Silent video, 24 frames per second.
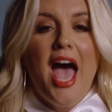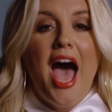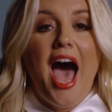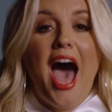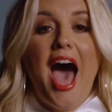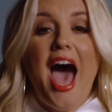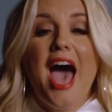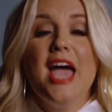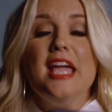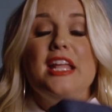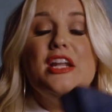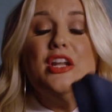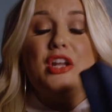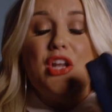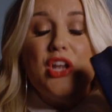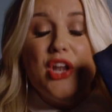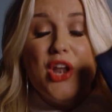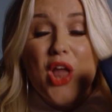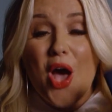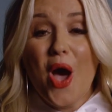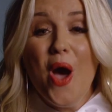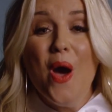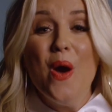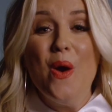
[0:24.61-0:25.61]
I
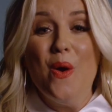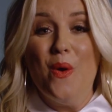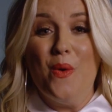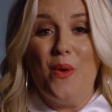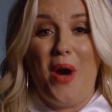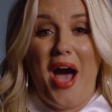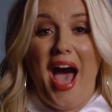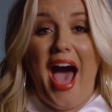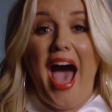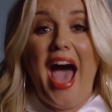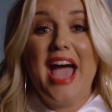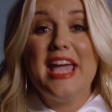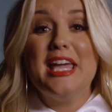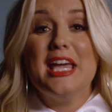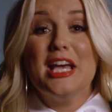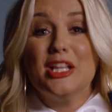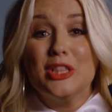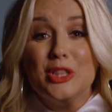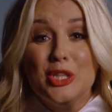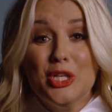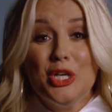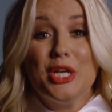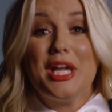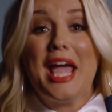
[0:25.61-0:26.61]
know I
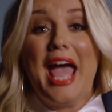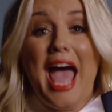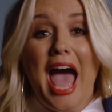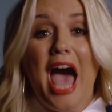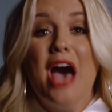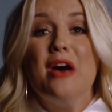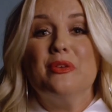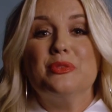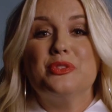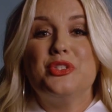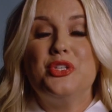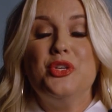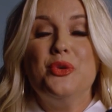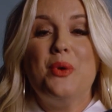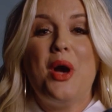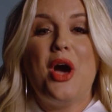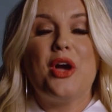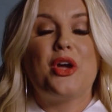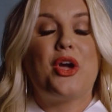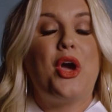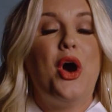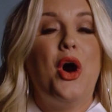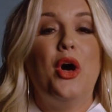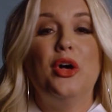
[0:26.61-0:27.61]
look out to
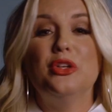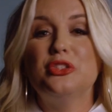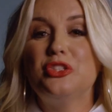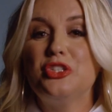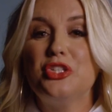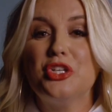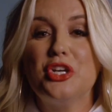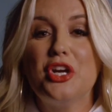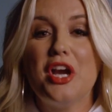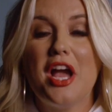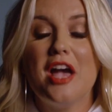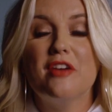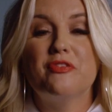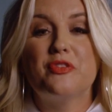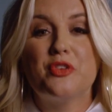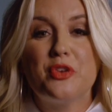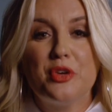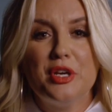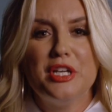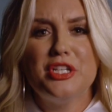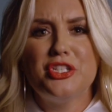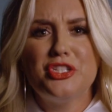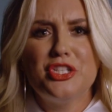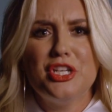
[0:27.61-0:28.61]
a culture of
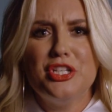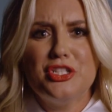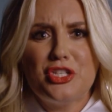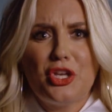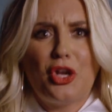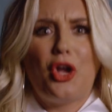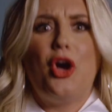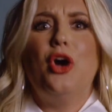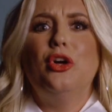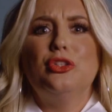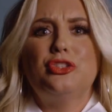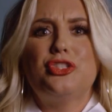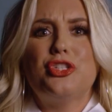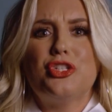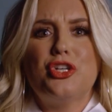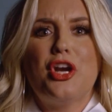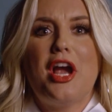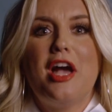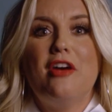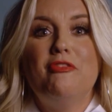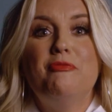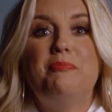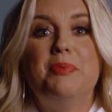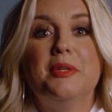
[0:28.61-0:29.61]
Christians, a culture
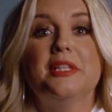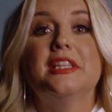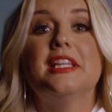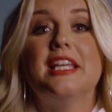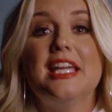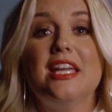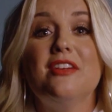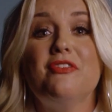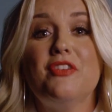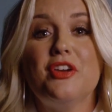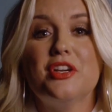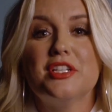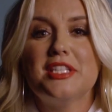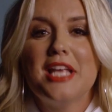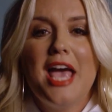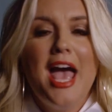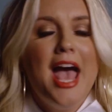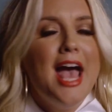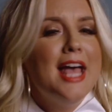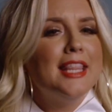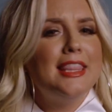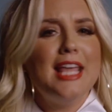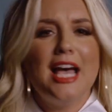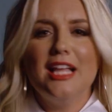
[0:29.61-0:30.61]
of believers
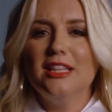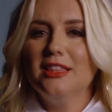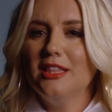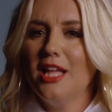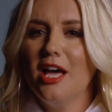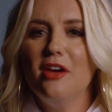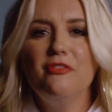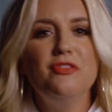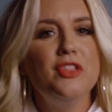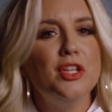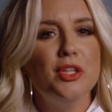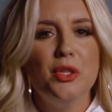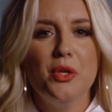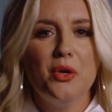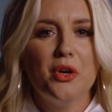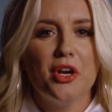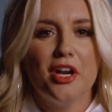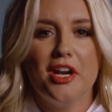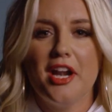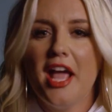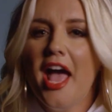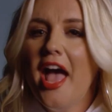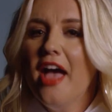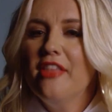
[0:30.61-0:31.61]
that love the
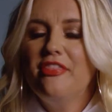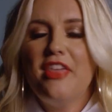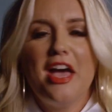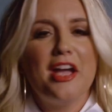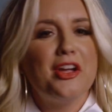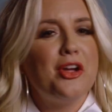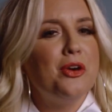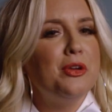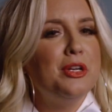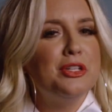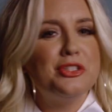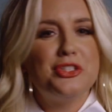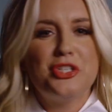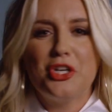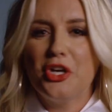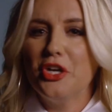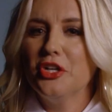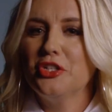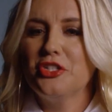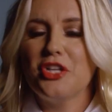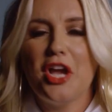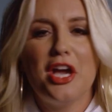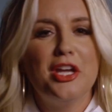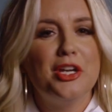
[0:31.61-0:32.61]
Lord, that go to
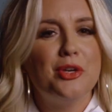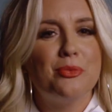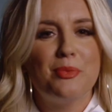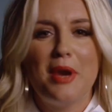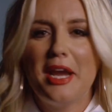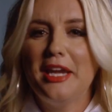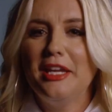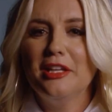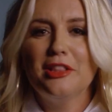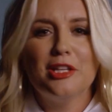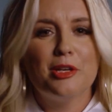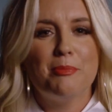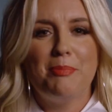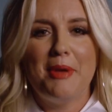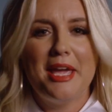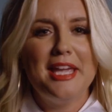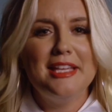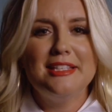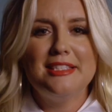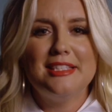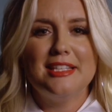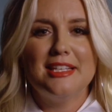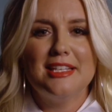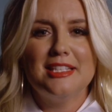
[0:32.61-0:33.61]
church on a regular
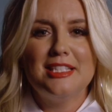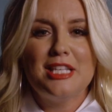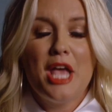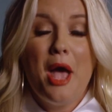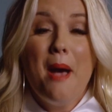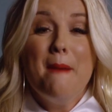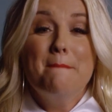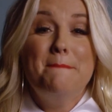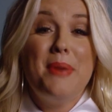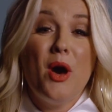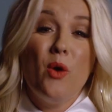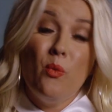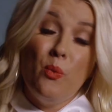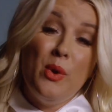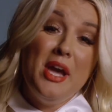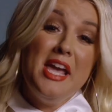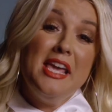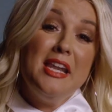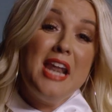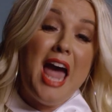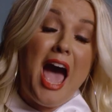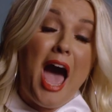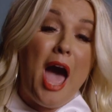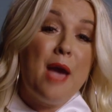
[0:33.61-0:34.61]
basis. But
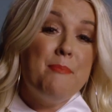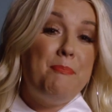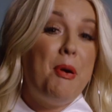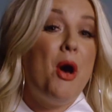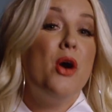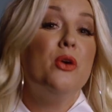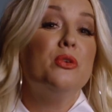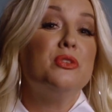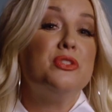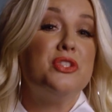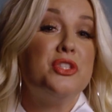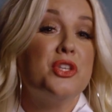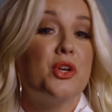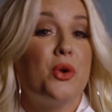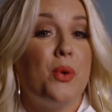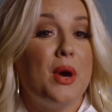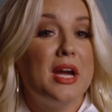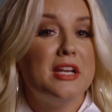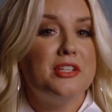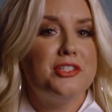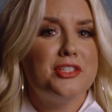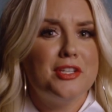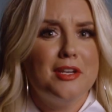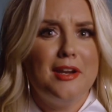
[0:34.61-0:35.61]
when I pose the
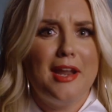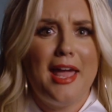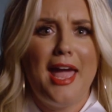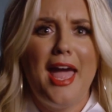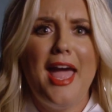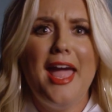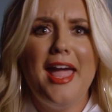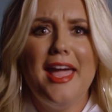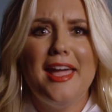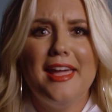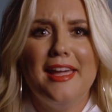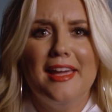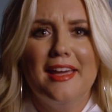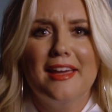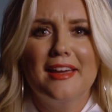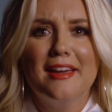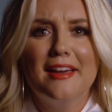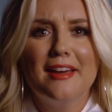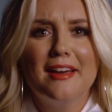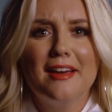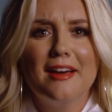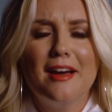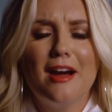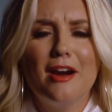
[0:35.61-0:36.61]
question, hey,
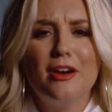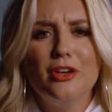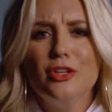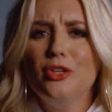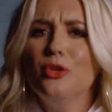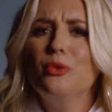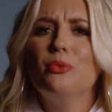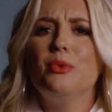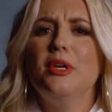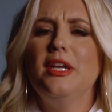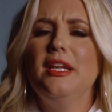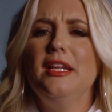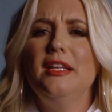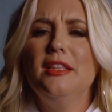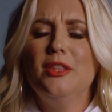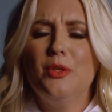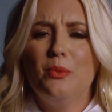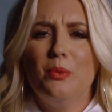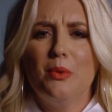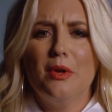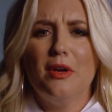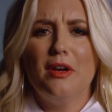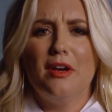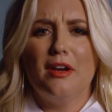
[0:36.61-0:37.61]
are you reading the
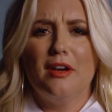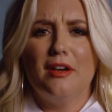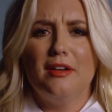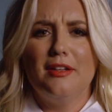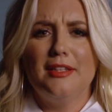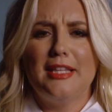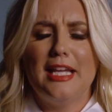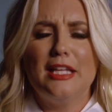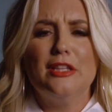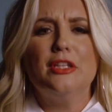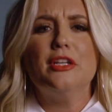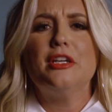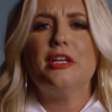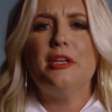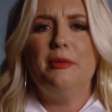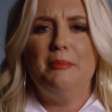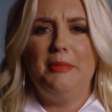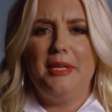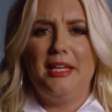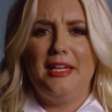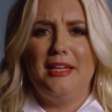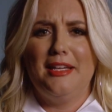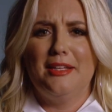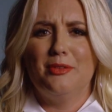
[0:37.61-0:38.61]
Word? They look at
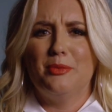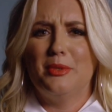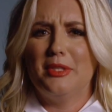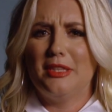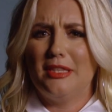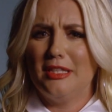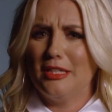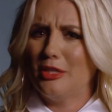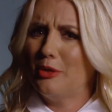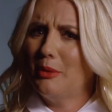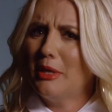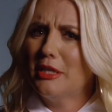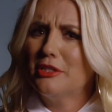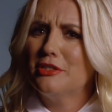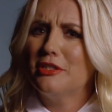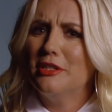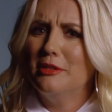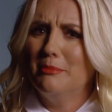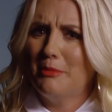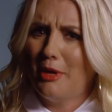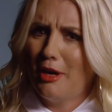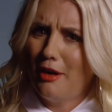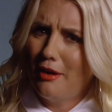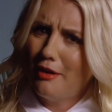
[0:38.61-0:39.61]
me with a
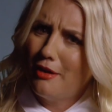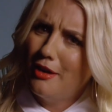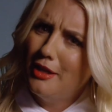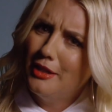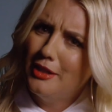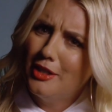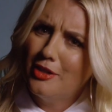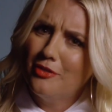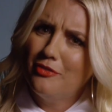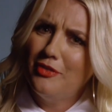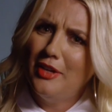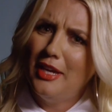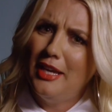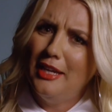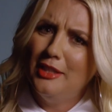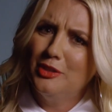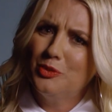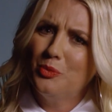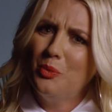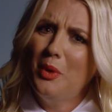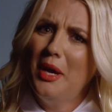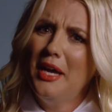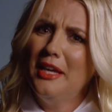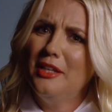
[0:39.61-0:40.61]
question mark on their face.
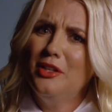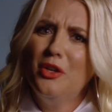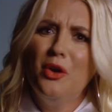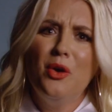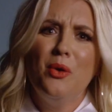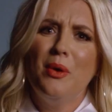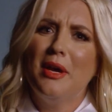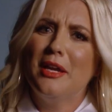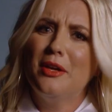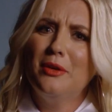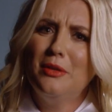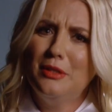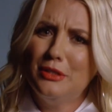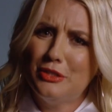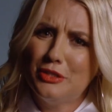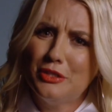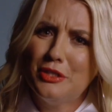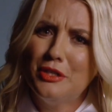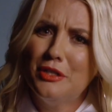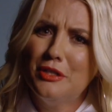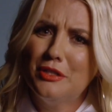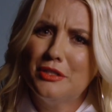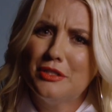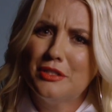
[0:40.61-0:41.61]
What? No, I go to
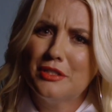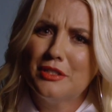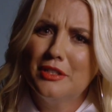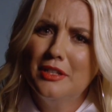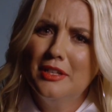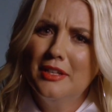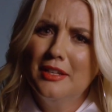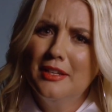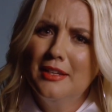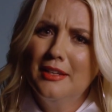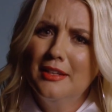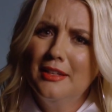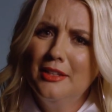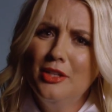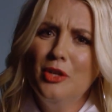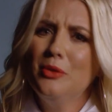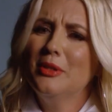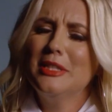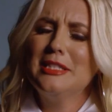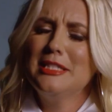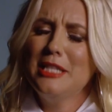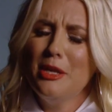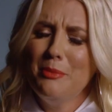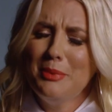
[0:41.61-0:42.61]
church. No,
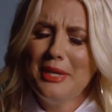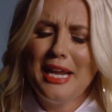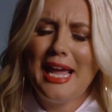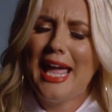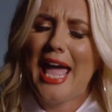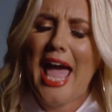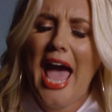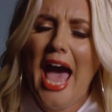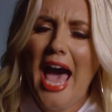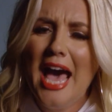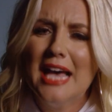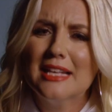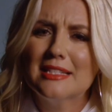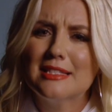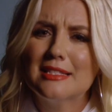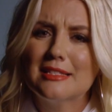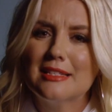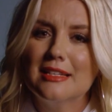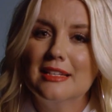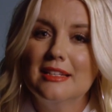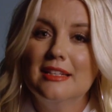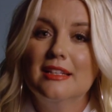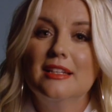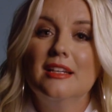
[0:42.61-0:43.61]
that's not what I ask.
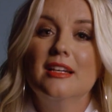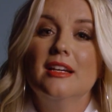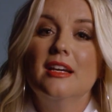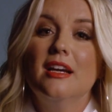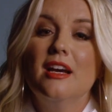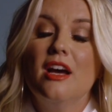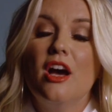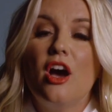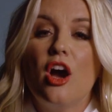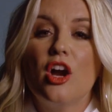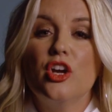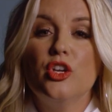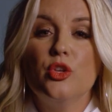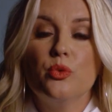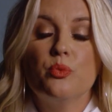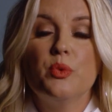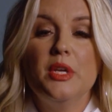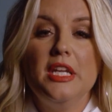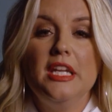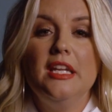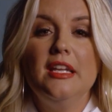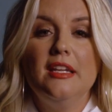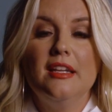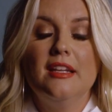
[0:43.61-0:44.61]
Are you
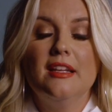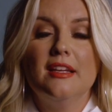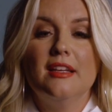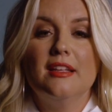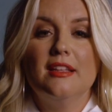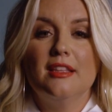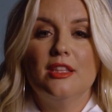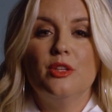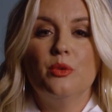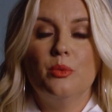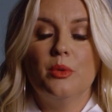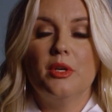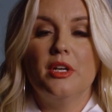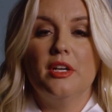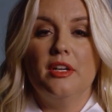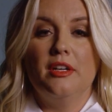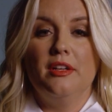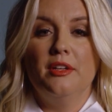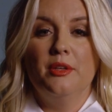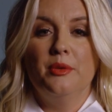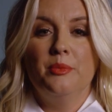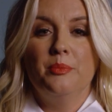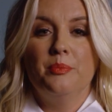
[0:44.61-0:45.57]
reading the Word?